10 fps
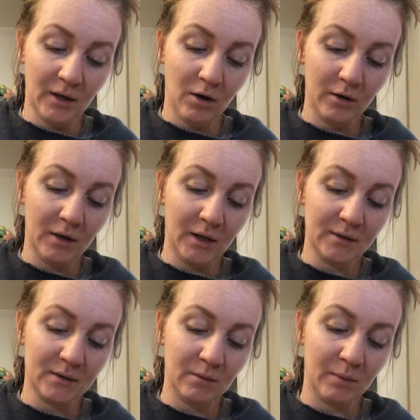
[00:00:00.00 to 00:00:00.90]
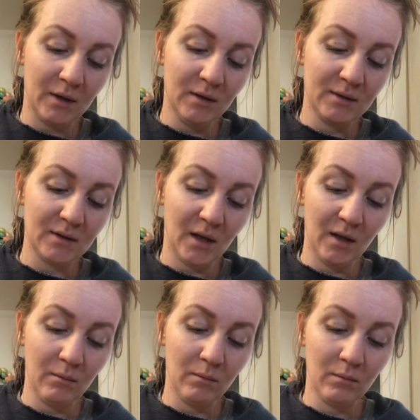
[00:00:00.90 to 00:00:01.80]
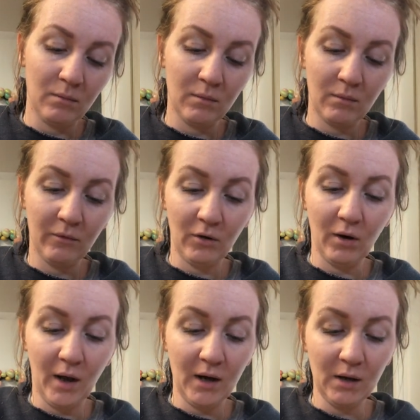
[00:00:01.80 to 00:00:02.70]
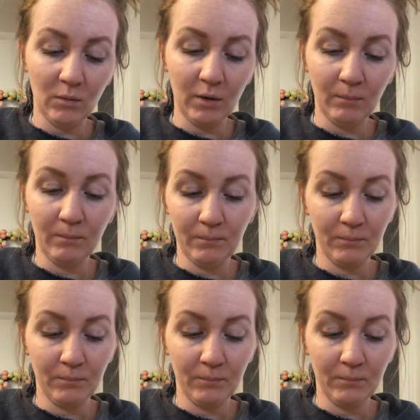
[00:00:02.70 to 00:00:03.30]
art needs to be the same for anyone.